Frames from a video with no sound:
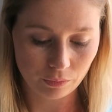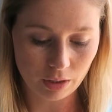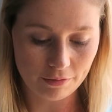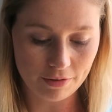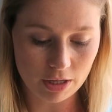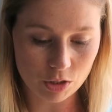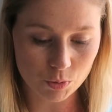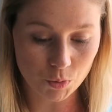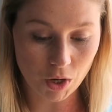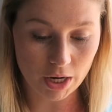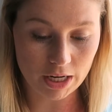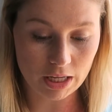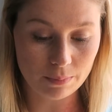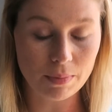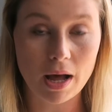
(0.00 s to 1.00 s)
if he's
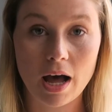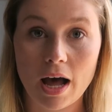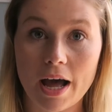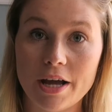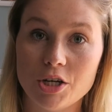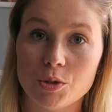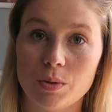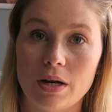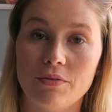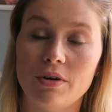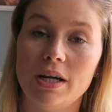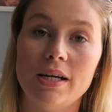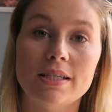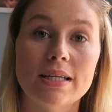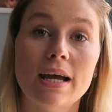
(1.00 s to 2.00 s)
running behind or whatever
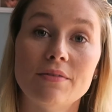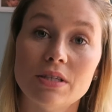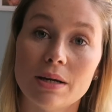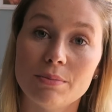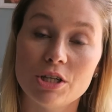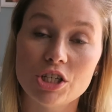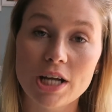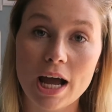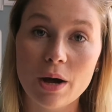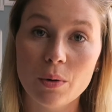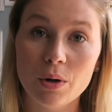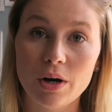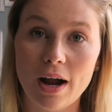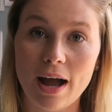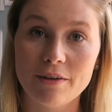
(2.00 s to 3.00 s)
and he doesn't have time to
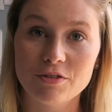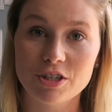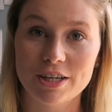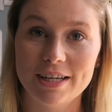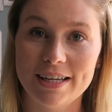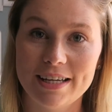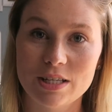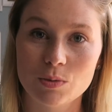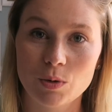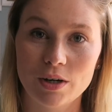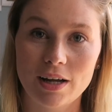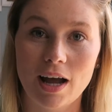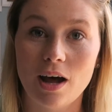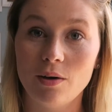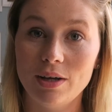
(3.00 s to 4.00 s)
shower after his
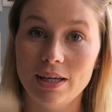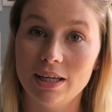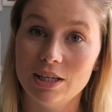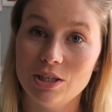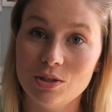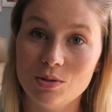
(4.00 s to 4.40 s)
workout, he can